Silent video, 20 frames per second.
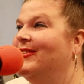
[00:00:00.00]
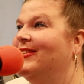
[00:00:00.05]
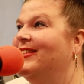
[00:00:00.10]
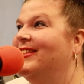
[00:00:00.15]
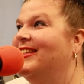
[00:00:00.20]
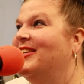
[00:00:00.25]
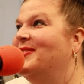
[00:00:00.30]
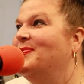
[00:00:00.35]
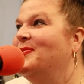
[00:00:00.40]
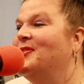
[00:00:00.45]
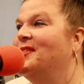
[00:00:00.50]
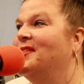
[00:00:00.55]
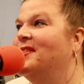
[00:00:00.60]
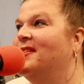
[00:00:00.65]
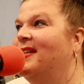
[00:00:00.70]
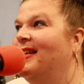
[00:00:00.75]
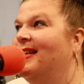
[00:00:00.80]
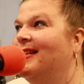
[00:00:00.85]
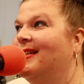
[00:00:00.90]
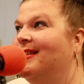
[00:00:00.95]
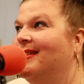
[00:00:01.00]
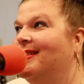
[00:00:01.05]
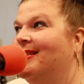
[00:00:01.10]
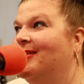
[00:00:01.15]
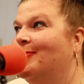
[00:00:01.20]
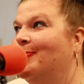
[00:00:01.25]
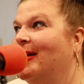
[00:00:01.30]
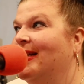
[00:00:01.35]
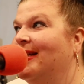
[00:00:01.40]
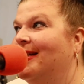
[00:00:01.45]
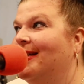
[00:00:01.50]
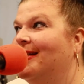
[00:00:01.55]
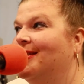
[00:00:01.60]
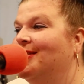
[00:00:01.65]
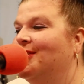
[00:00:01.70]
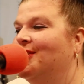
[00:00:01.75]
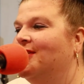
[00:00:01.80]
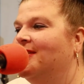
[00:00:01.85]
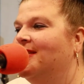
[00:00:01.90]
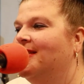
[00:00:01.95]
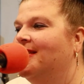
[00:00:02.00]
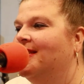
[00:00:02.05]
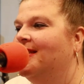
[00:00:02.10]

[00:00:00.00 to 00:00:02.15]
so I'm just like, oh my gosh.